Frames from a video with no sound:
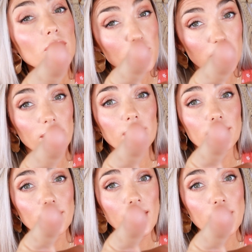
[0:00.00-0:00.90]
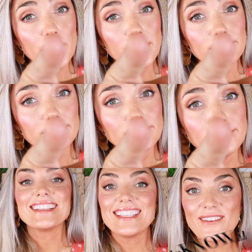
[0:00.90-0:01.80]
you better click the like button.
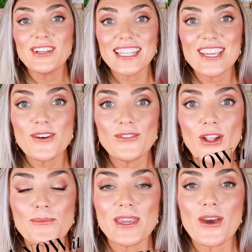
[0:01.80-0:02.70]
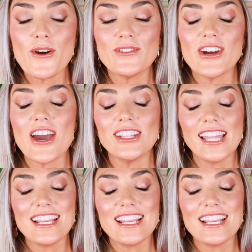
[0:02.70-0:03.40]
Definitely go follow me over on